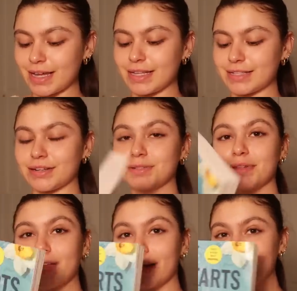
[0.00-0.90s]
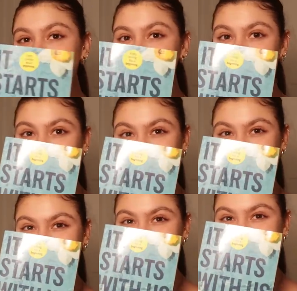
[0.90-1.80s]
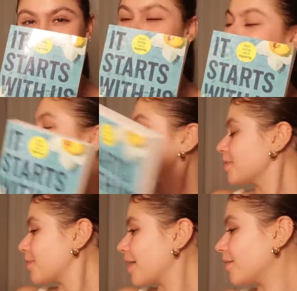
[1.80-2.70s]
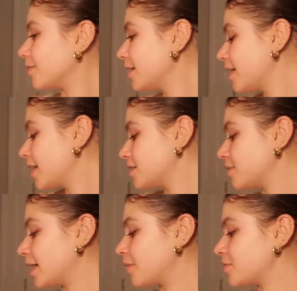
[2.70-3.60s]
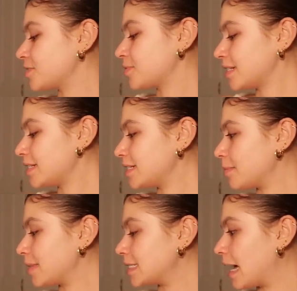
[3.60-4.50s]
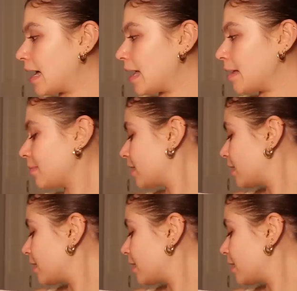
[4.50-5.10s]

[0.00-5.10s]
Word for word: It starts with us. It took me a while to read it. I just wanted to take my time